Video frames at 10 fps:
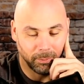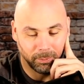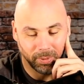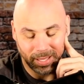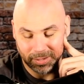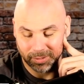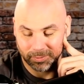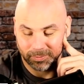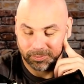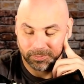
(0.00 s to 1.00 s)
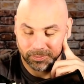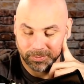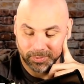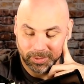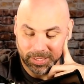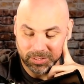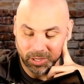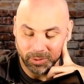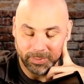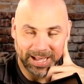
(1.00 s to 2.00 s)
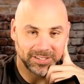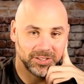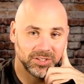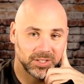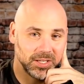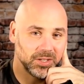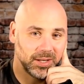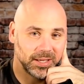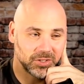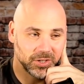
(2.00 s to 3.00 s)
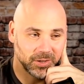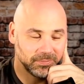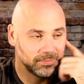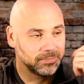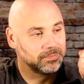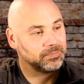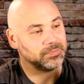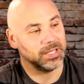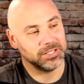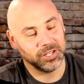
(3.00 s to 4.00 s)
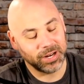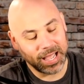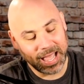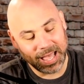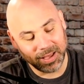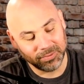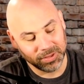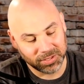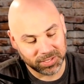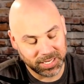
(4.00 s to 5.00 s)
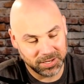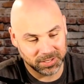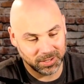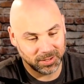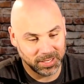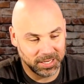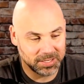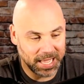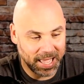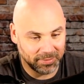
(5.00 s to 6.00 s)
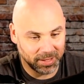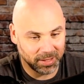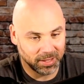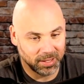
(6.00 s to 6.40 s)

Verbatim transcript: But is he going to match this season next year? Is he going to have the season that he's having